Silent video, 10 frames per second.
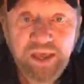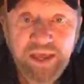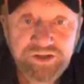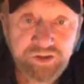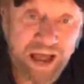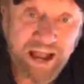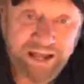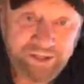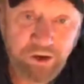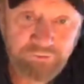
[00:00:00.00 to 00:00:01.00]
And so I
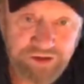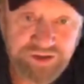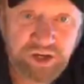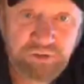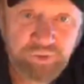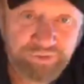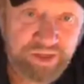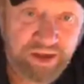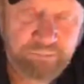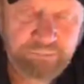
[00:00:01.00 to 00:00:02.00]
got to go fishing with
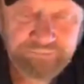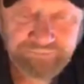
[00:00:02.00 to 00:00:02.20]
them.